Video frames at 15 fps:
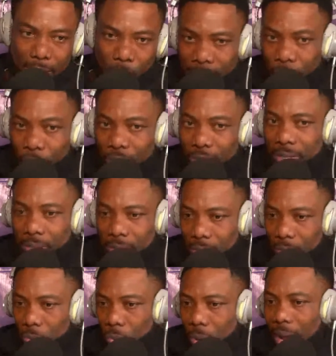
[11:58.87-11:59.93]
the
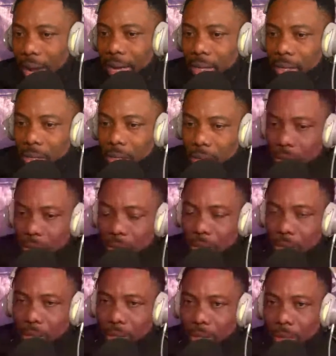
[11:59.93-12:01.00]
reasons why
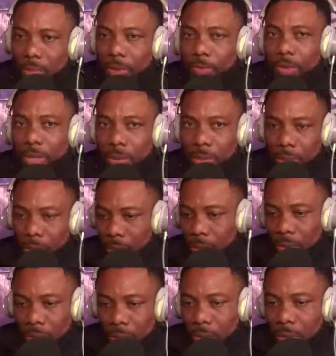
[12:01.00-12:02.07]
some of the
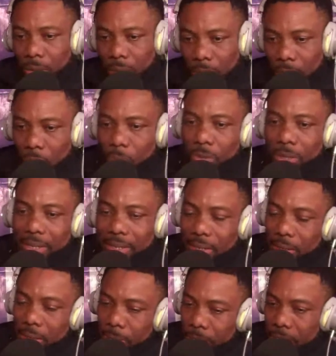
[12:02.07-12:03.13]
single mothers they